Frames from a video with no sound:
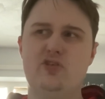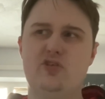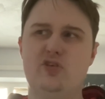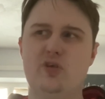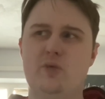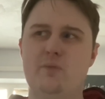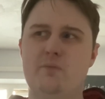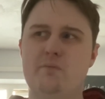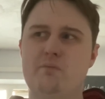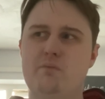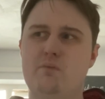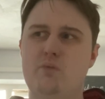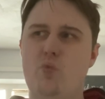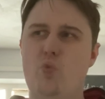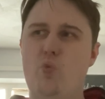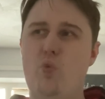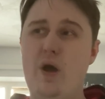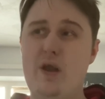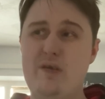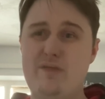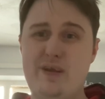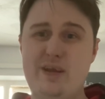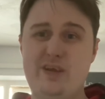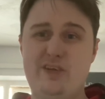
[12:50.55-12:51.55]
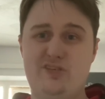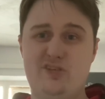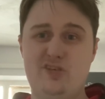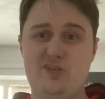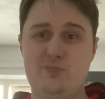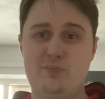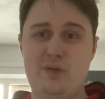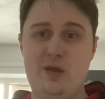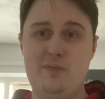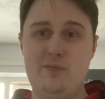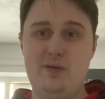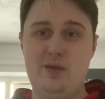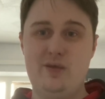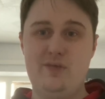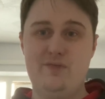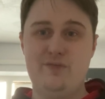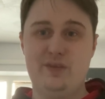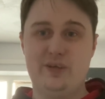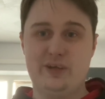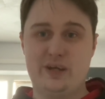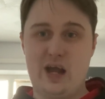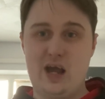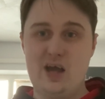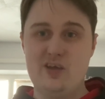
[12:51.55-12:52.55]
some wet races maybe for
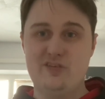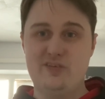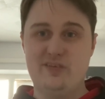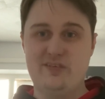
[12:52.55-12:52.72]
the cars